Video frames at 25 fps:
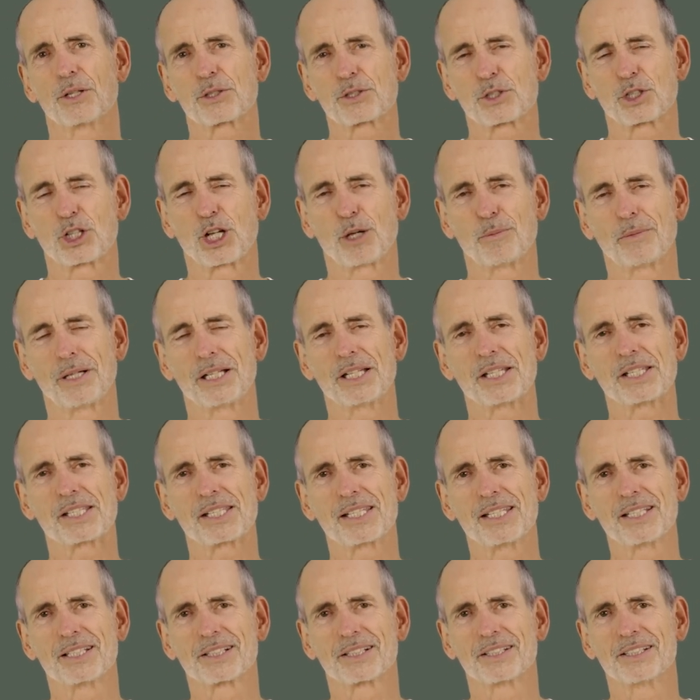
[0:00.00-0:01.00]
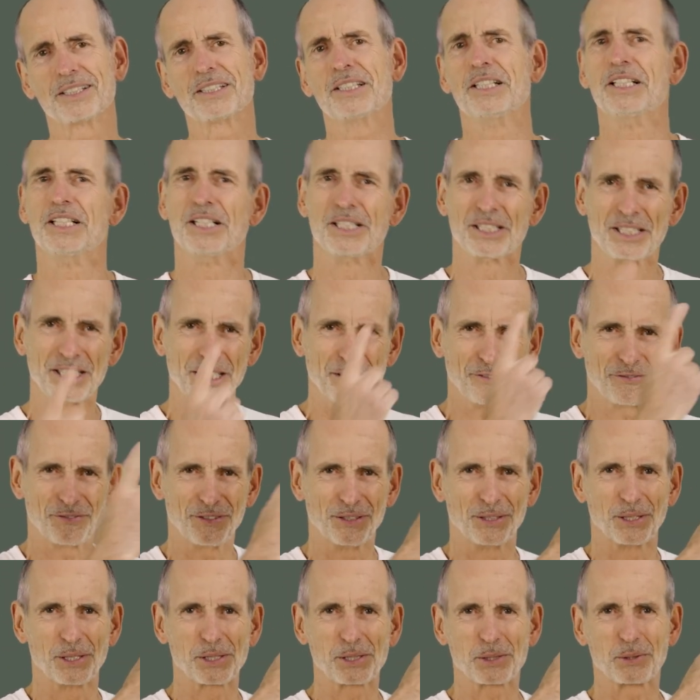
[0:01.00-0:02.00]
And you can find all of them right
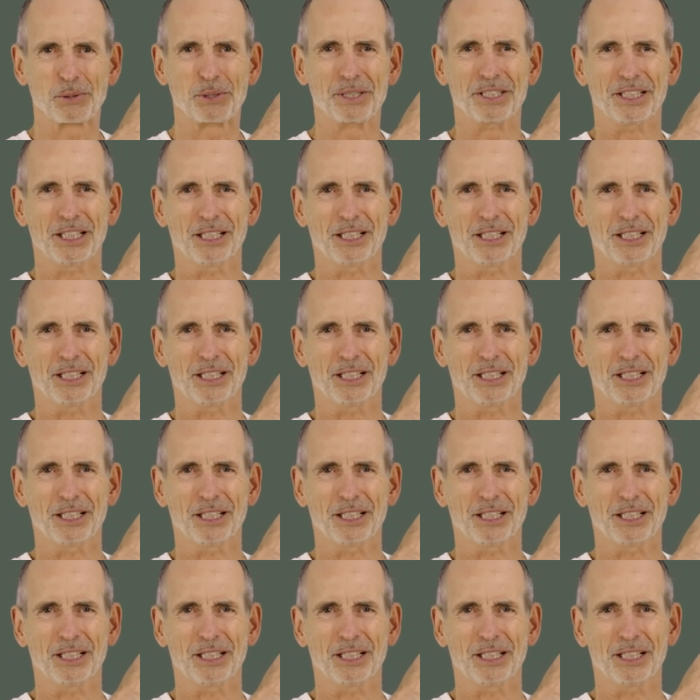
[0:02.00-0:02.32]
here.